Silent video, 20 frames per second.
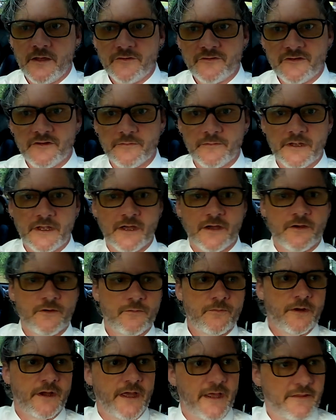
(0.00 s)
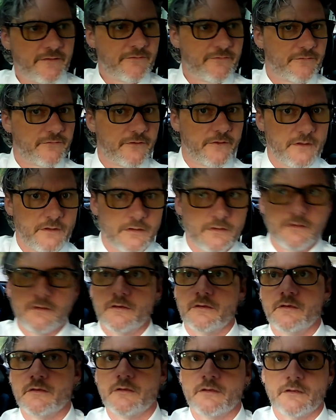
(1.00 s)
Here we go with
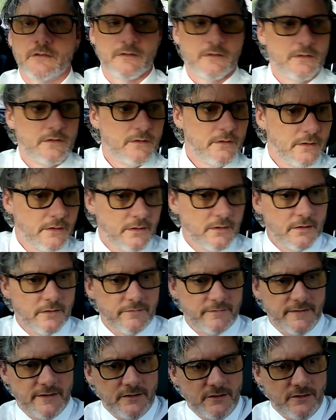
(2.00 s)
the